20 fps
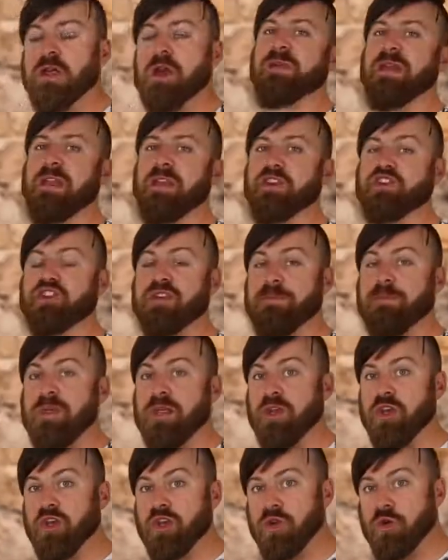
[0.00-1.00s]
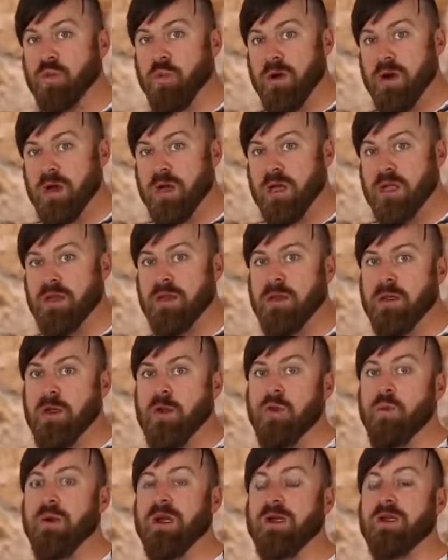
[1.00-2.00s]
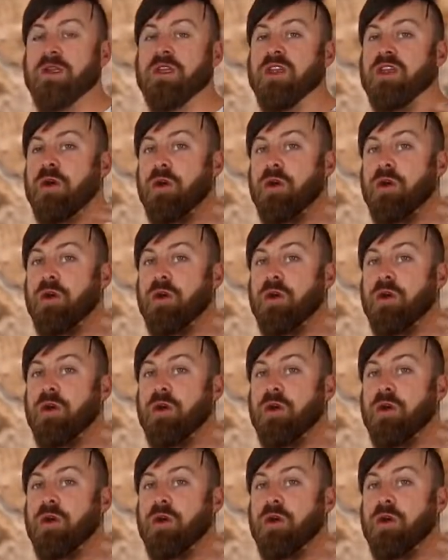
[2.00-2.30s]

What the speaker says: Can you ship me a new one? Where,